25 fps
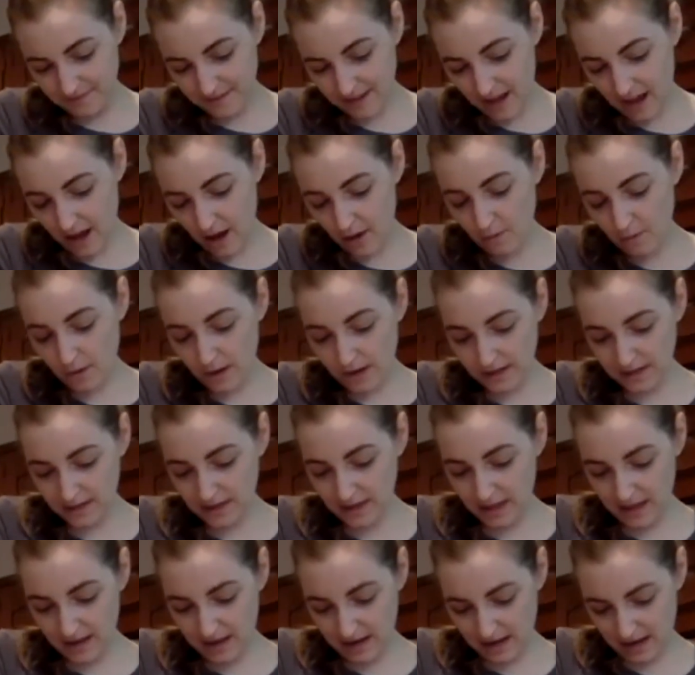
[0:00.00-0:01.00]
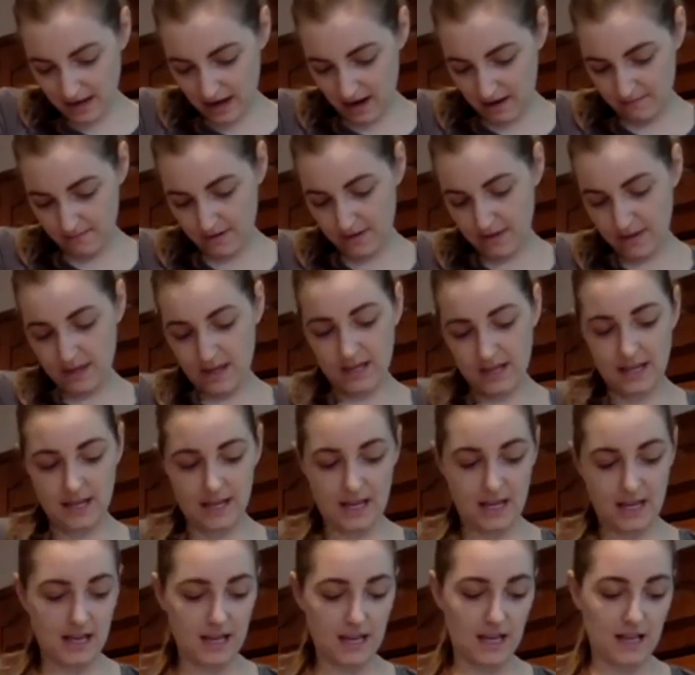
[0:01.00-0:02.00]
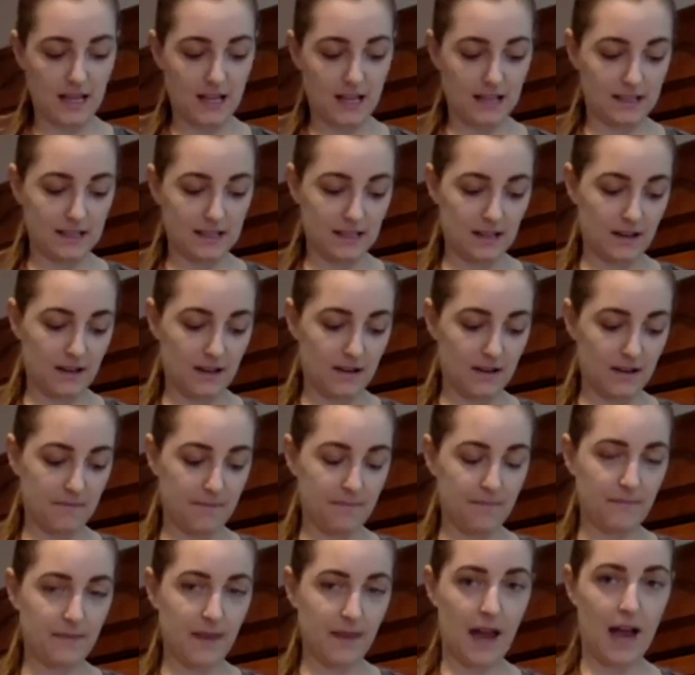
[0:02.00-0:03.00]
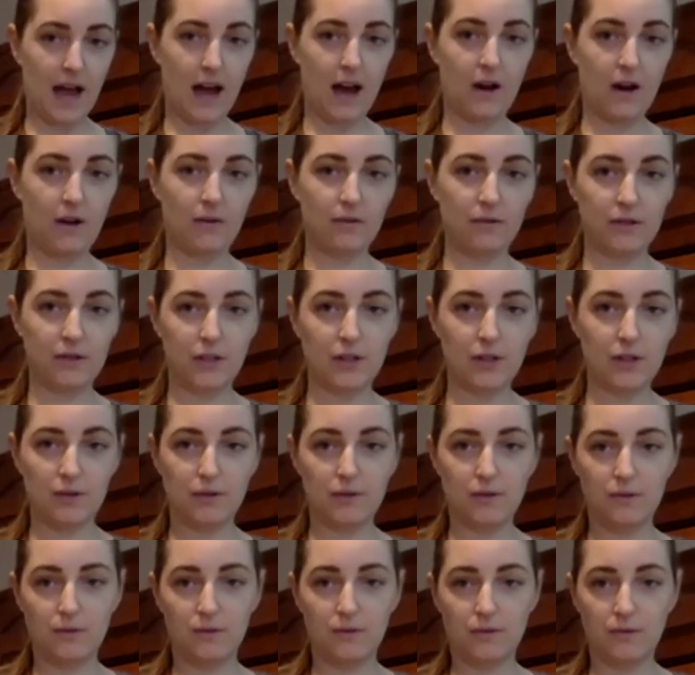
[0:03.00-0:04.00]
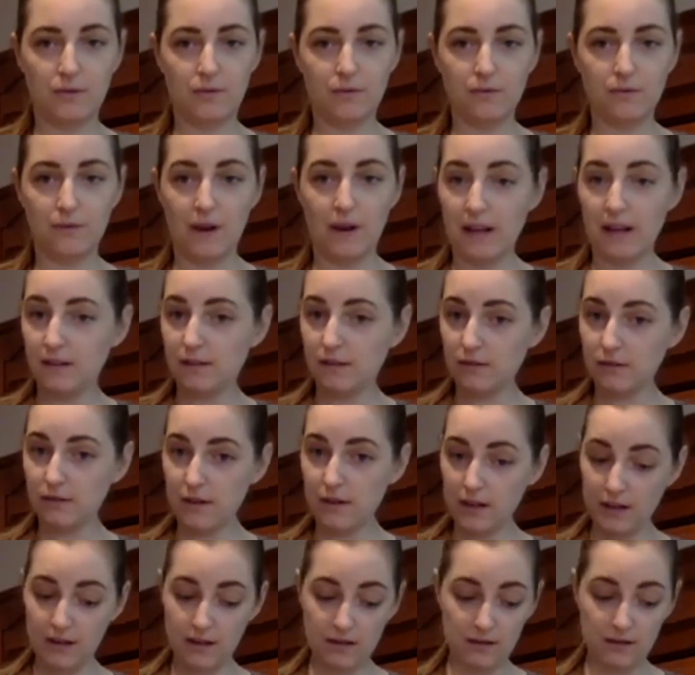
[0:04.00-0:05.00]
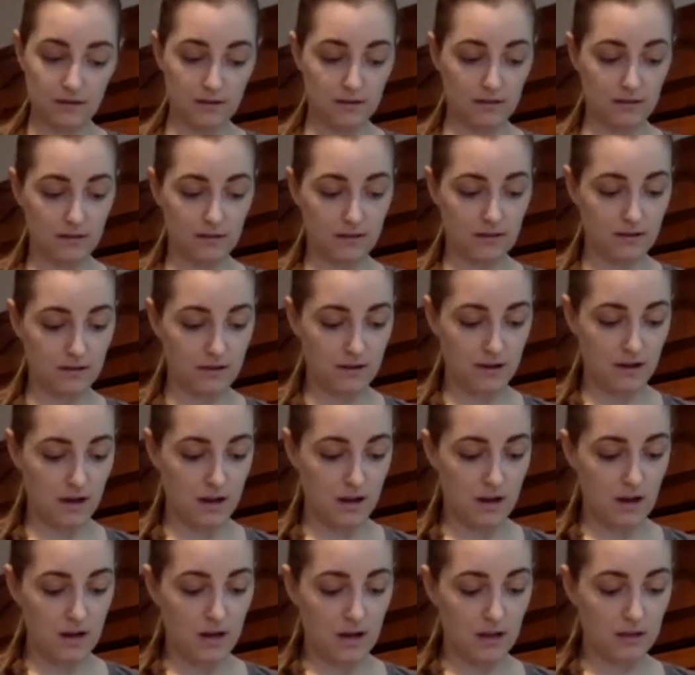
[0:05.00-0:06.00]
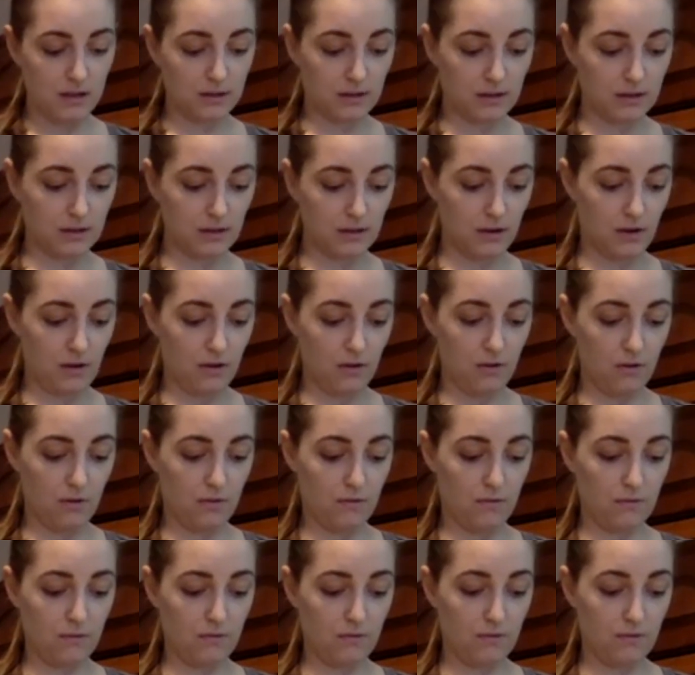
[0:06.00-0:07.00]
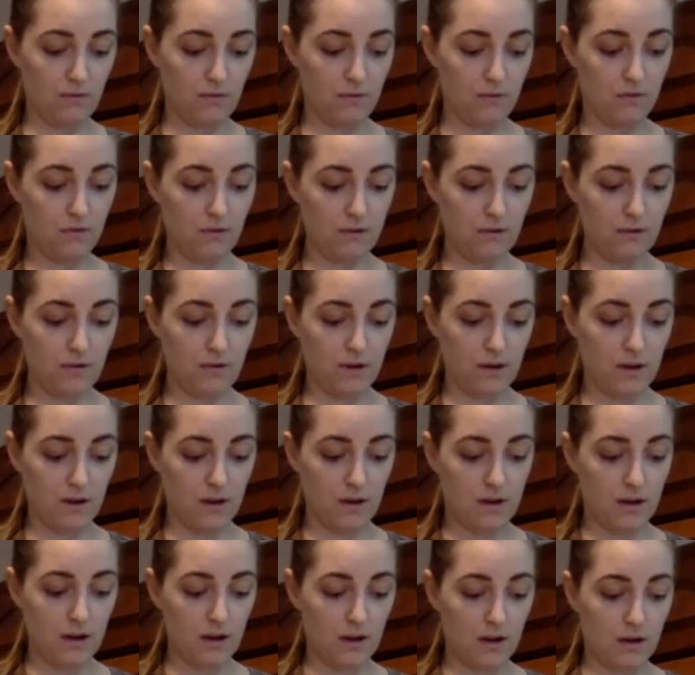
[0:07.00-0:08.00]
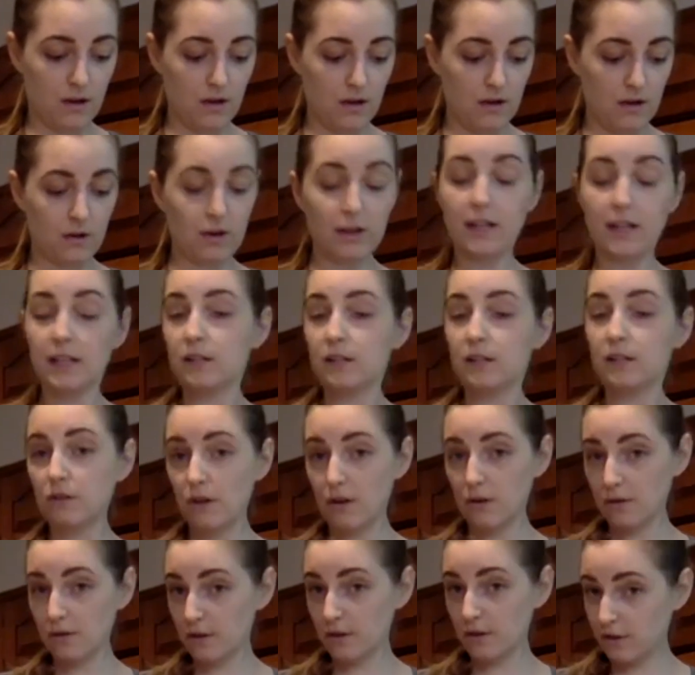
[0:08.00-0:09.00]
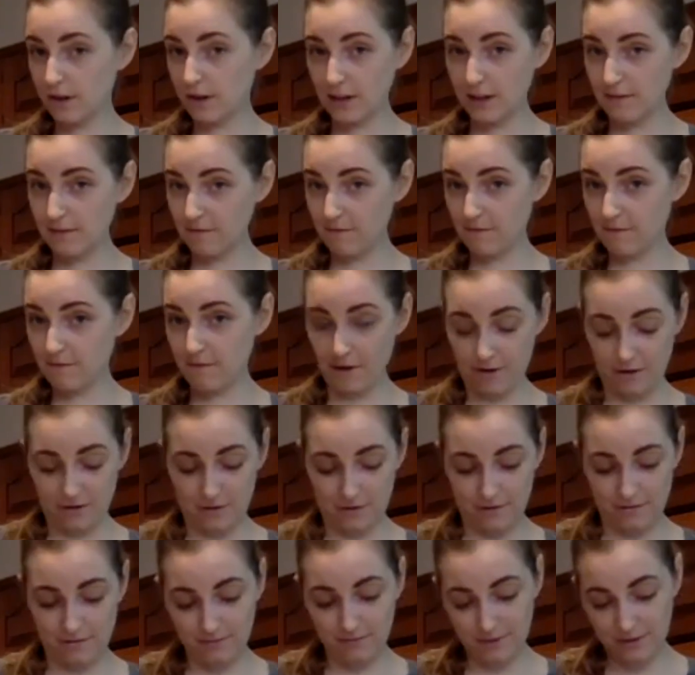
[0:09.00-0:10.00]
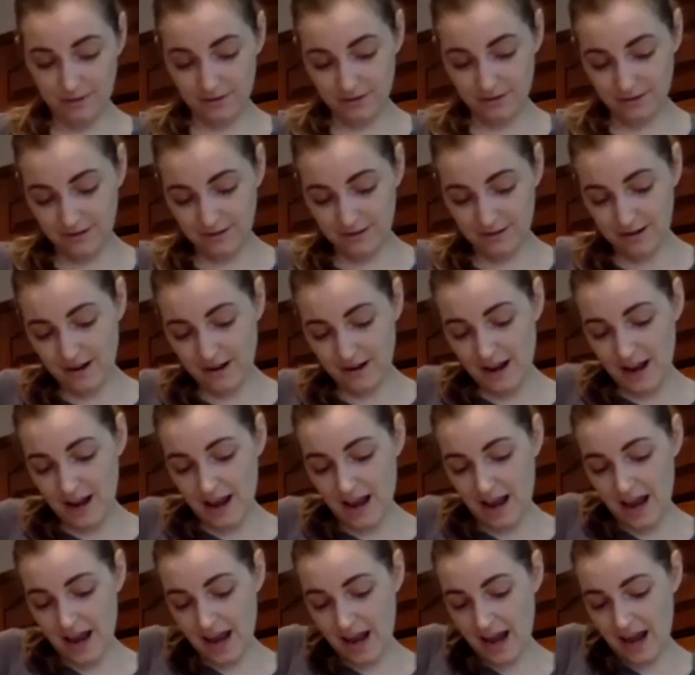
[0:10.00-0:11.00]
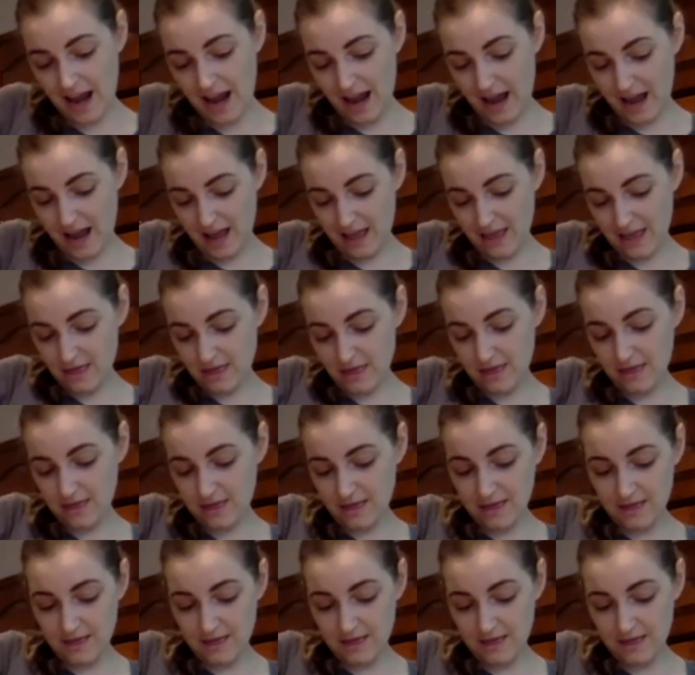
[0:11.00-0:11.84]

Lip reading: One that I commonly get is how to raise crickets. So crickets are grown on cricket farms, and